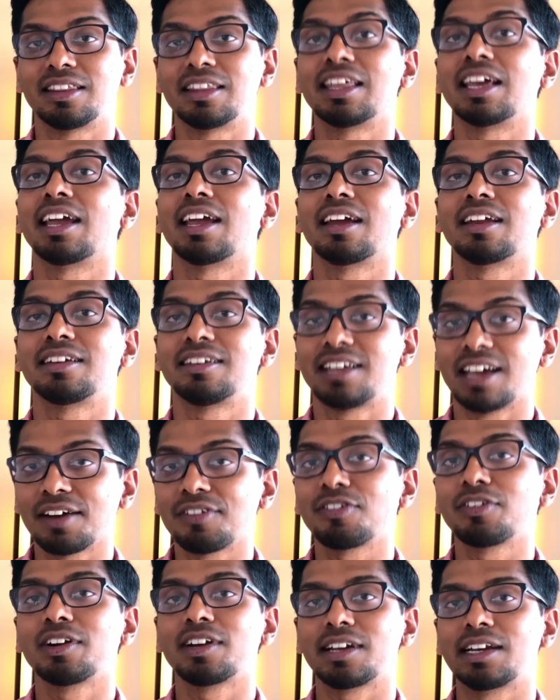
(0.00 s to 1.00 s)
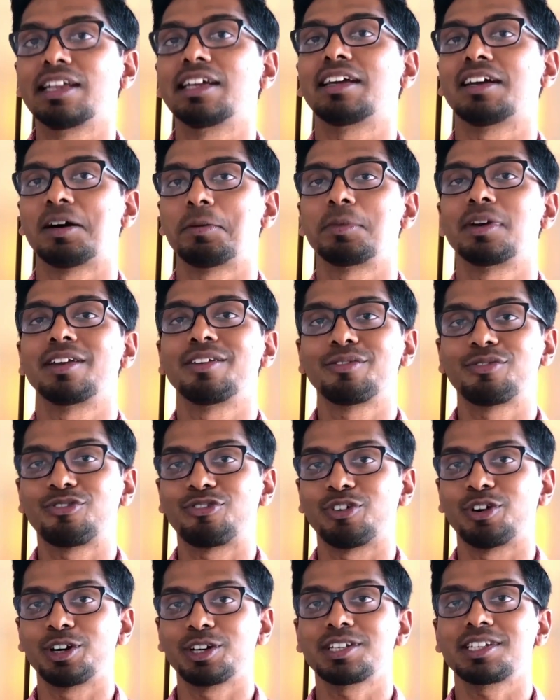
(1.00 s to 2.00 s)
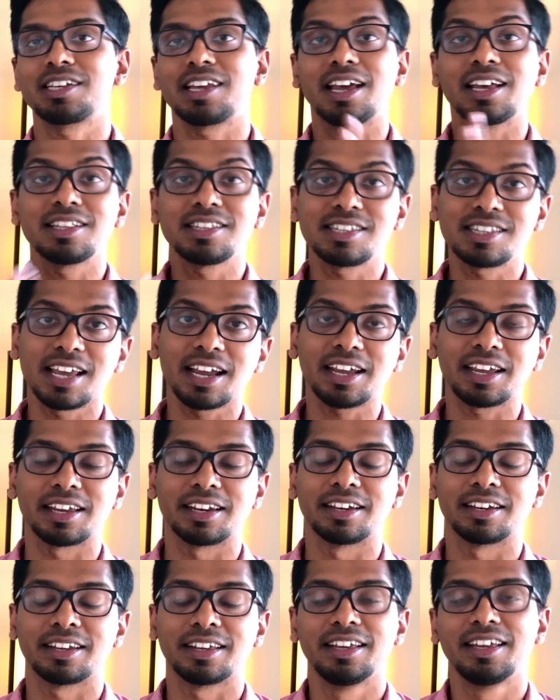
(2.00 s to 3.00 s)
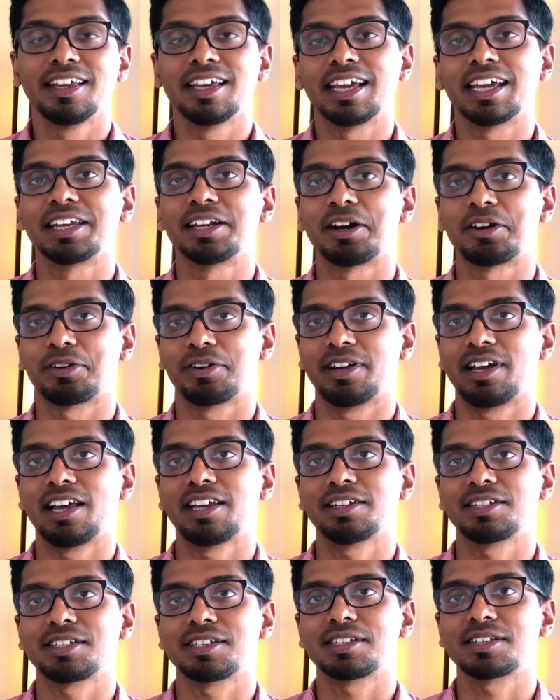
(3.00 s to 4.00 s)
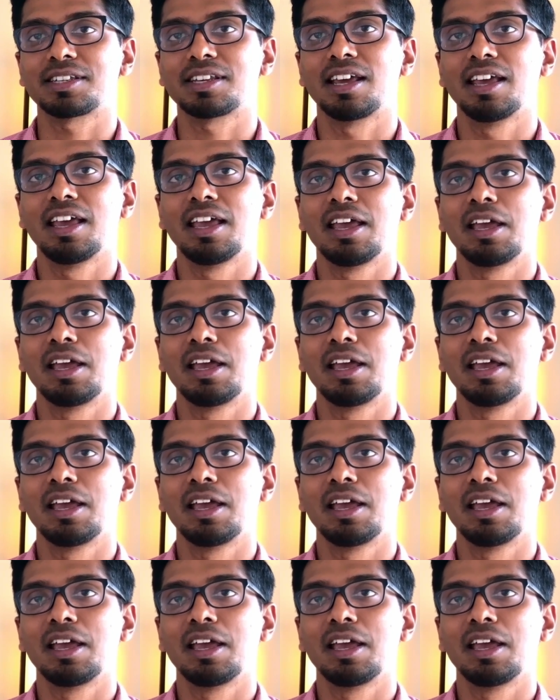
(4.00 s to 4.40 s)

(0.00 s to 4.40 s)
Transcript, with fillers: they definitely come in first and second in our analysis.